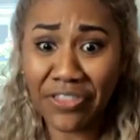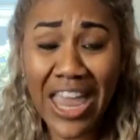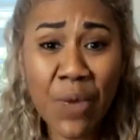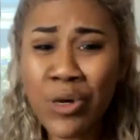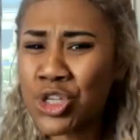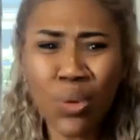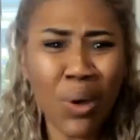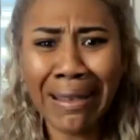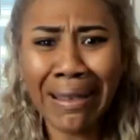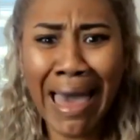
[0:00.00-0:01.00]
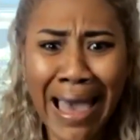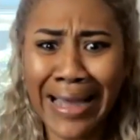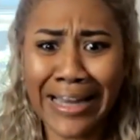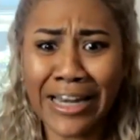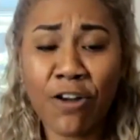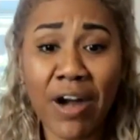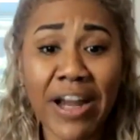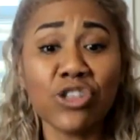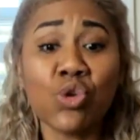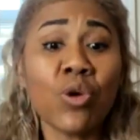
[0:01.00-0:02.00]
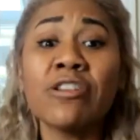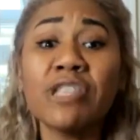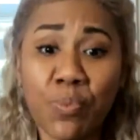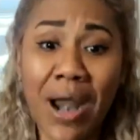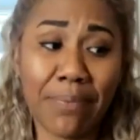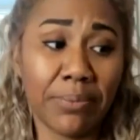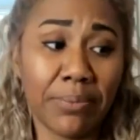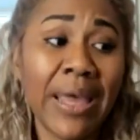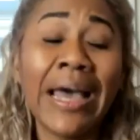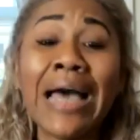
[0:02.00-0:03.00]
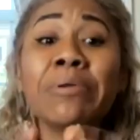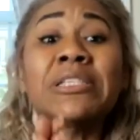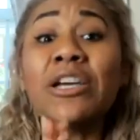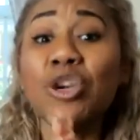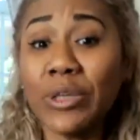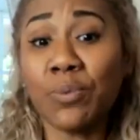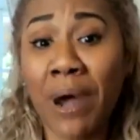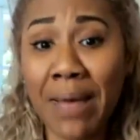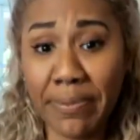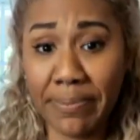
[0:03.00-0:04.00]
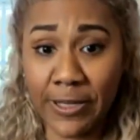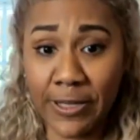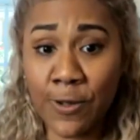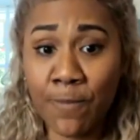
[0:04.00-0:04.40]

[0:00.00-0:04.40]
It would do a lot, right? So here's the problem. I'm gonna tell you what the problem is.